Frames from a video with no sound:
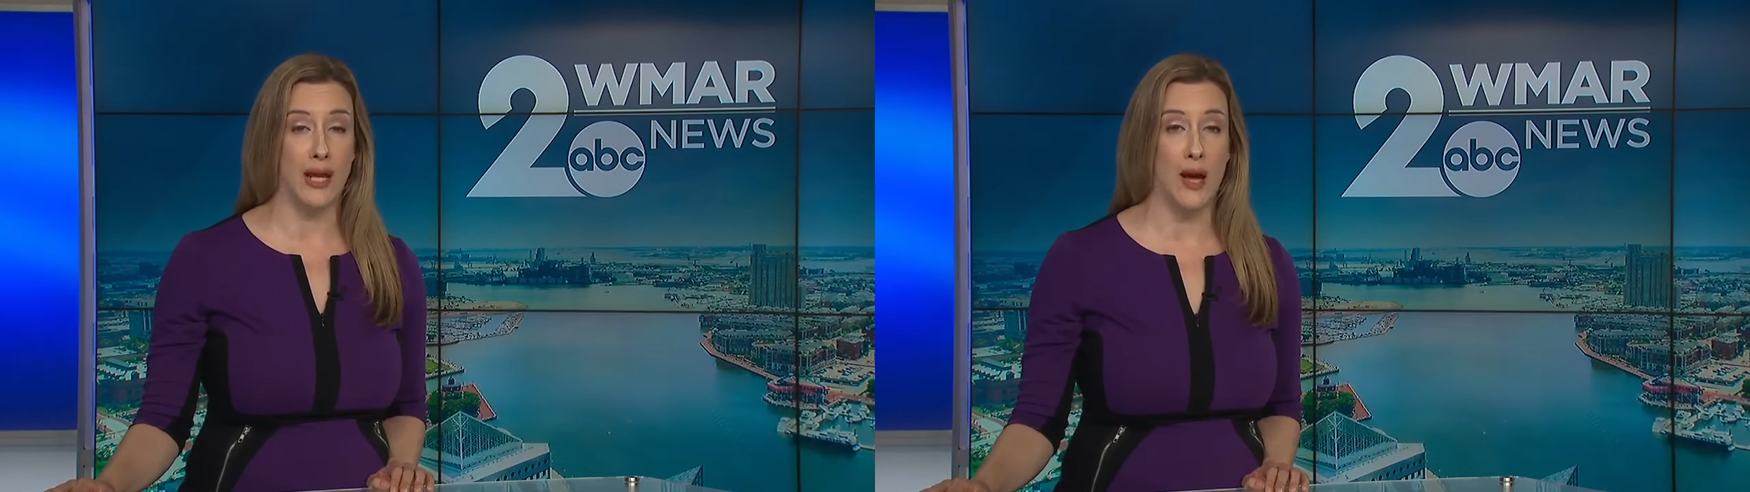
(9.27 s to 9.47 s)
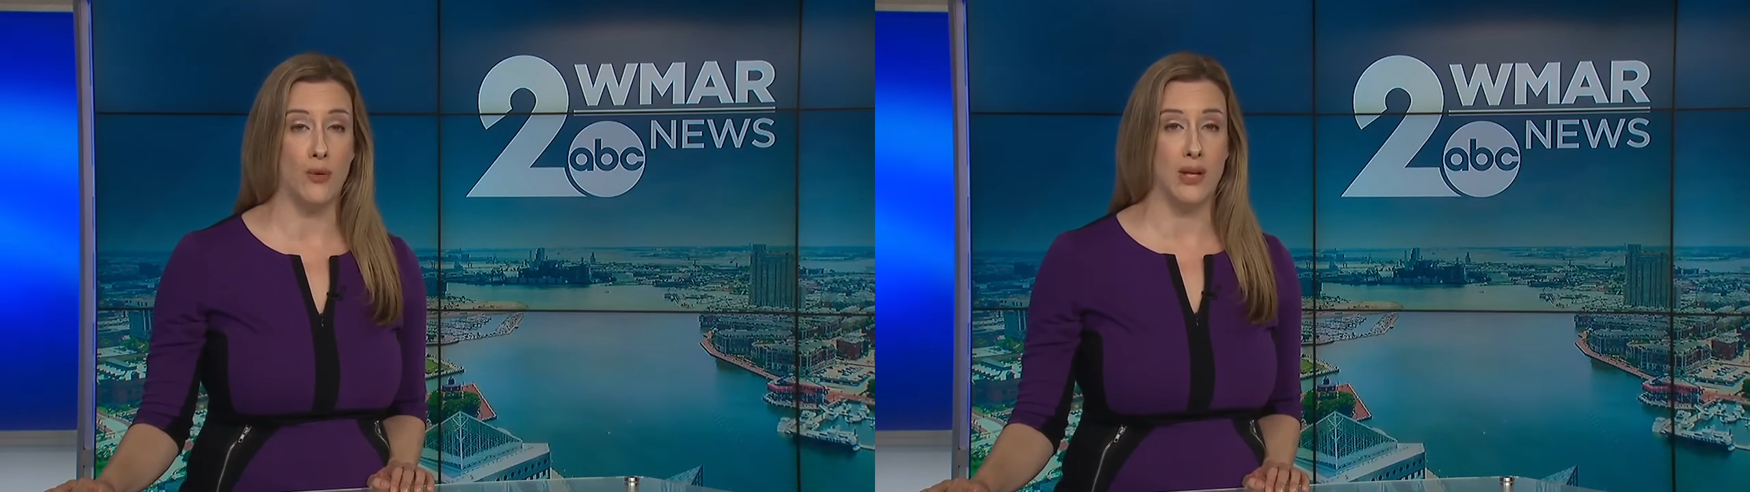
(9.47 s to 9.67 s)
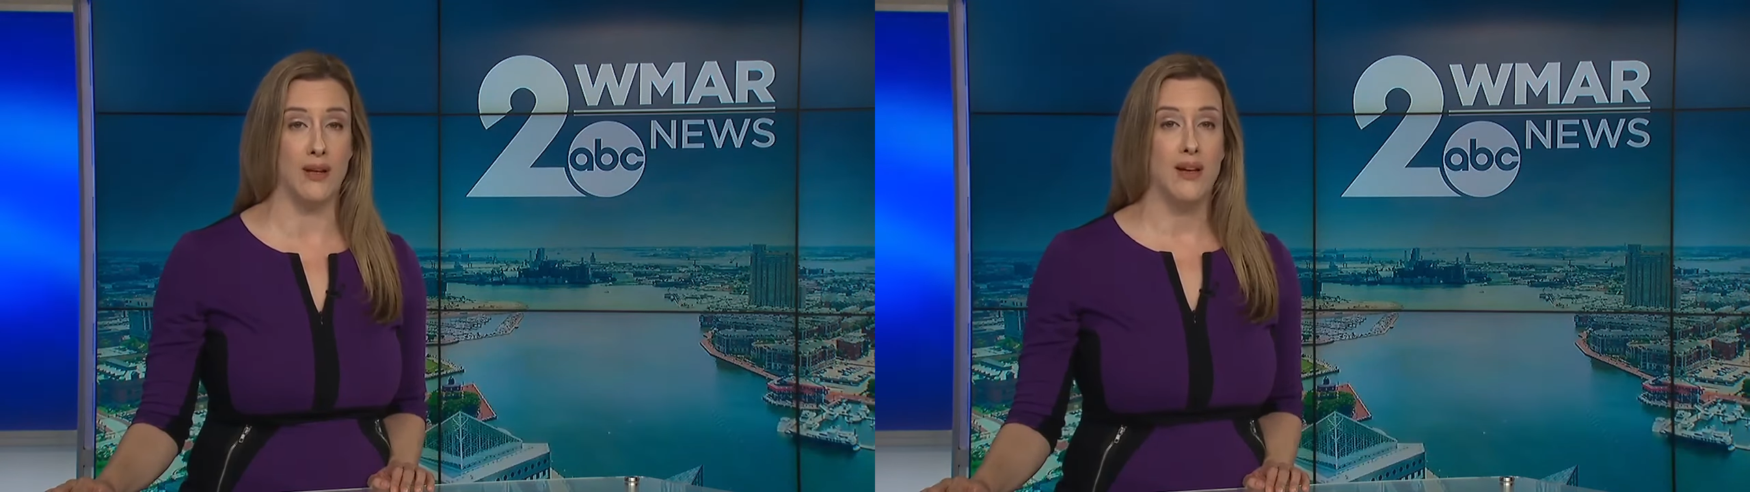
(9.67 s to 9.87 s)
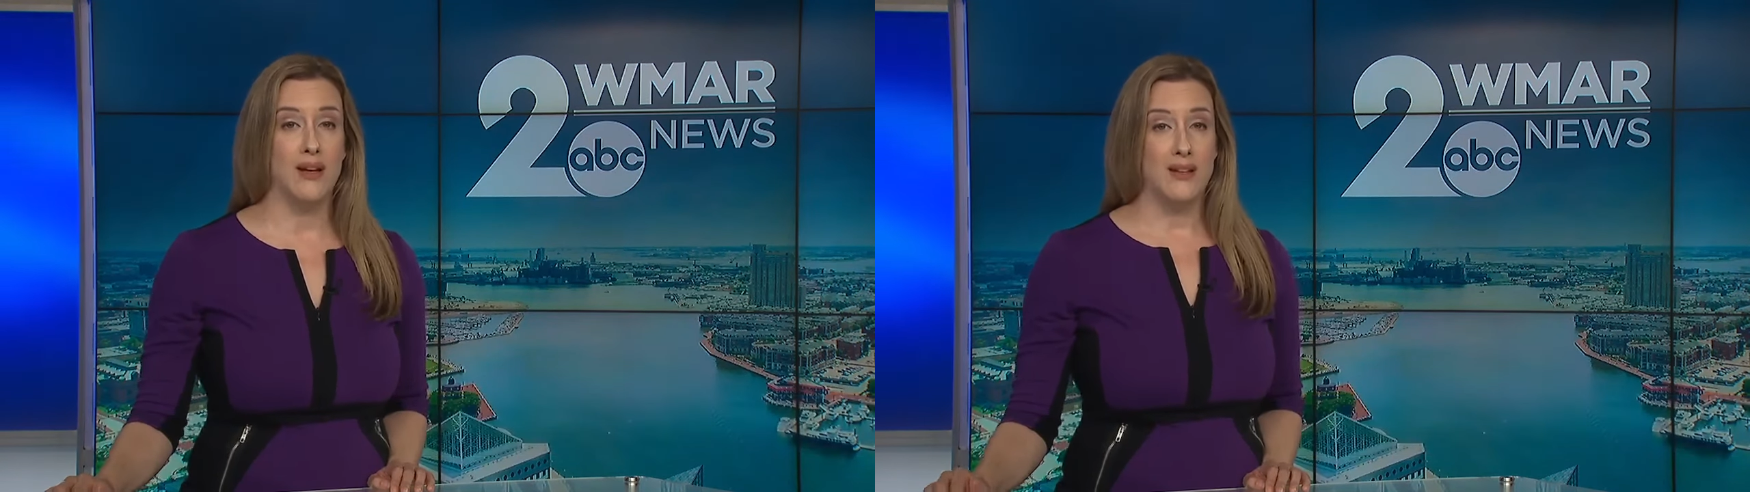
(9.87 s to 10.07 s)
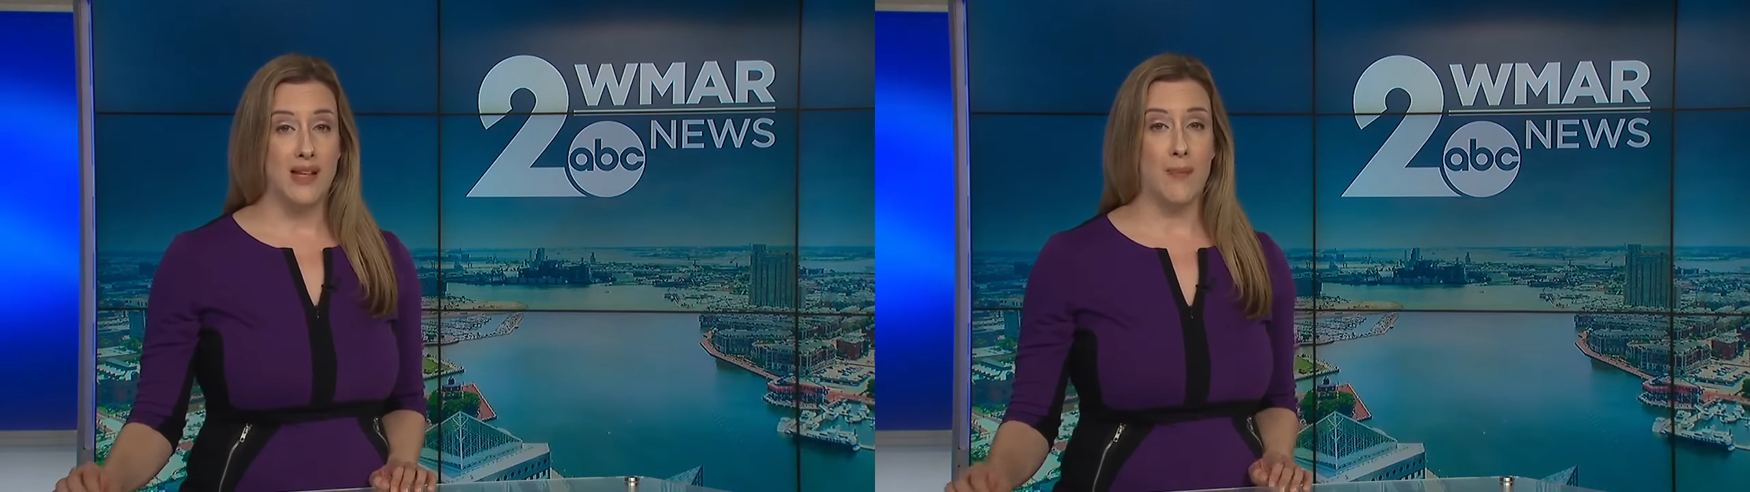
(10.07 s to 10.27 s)
County.
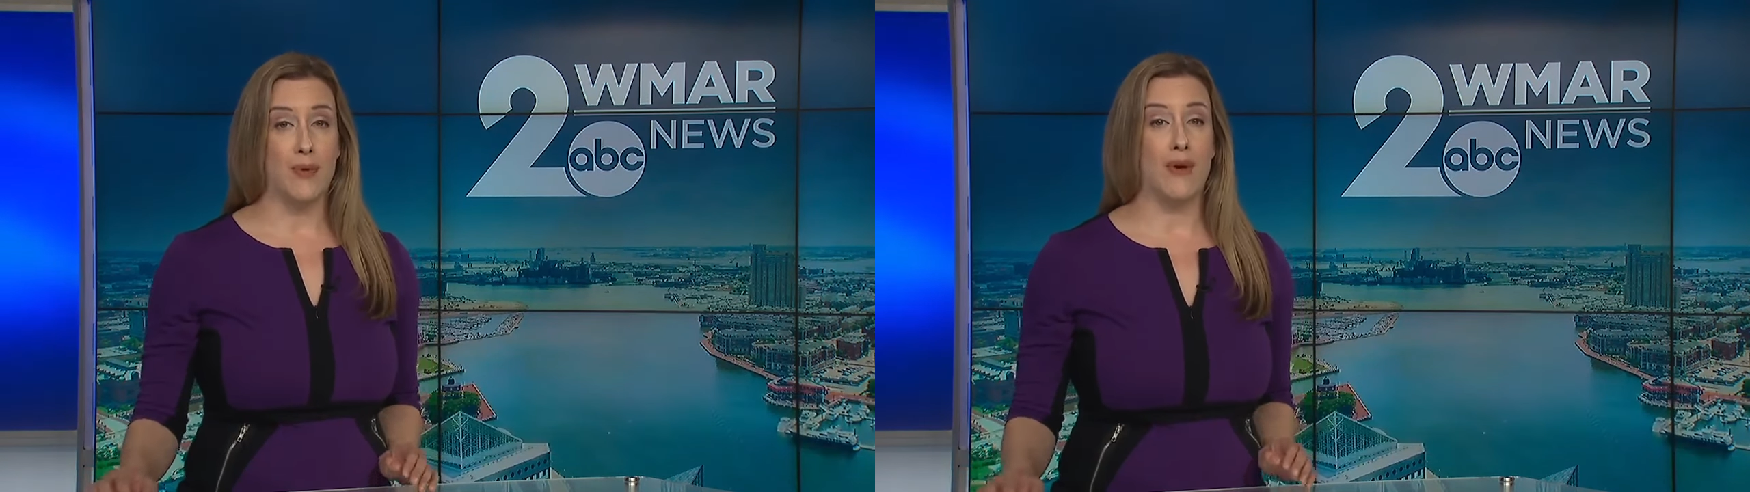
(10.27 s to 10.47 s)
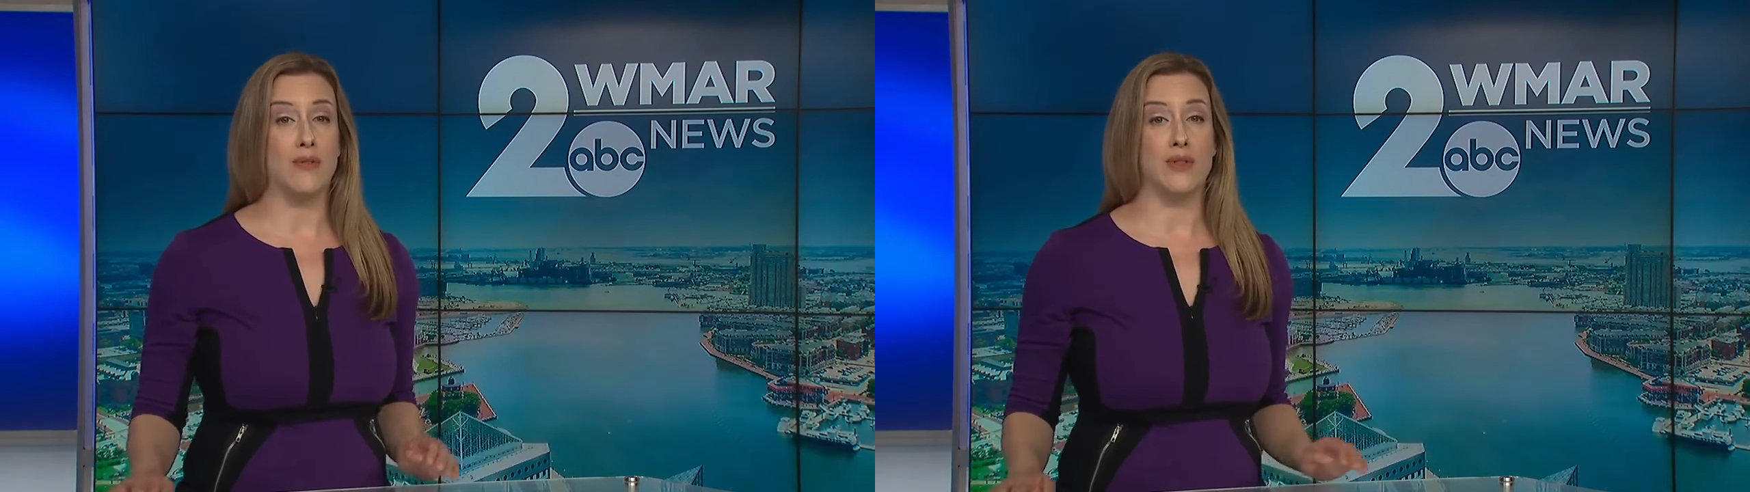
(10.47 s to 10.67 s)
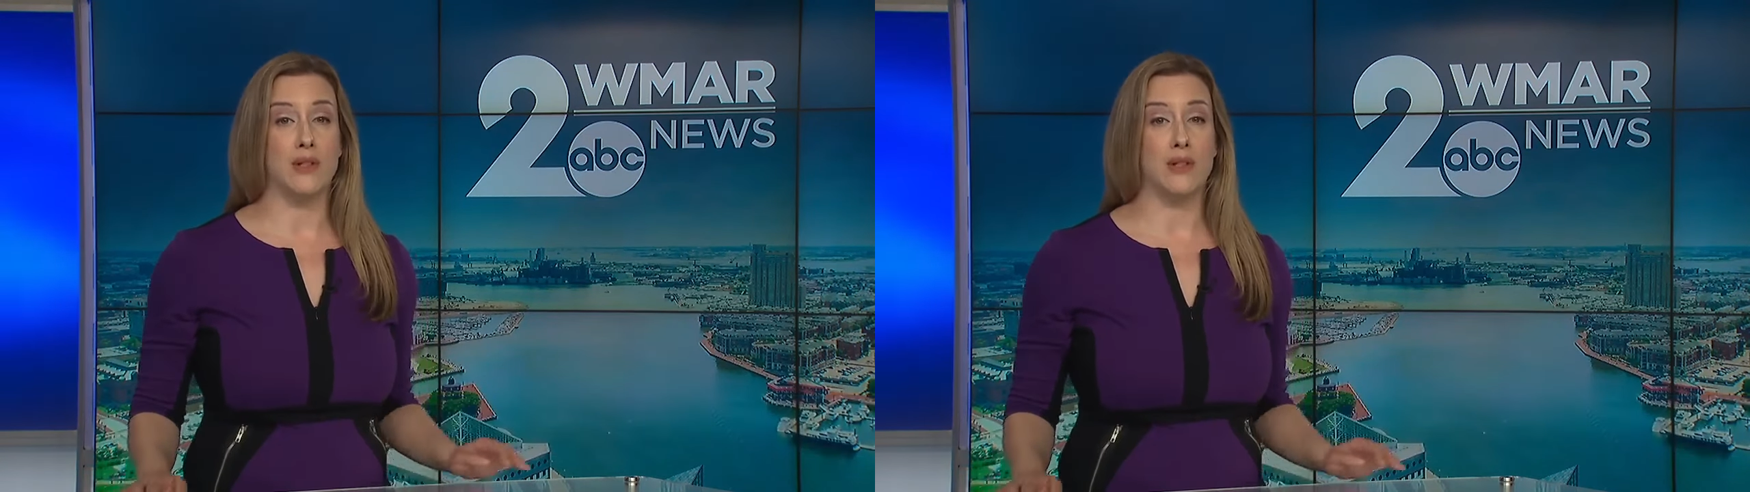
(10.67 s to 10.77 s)
This happened around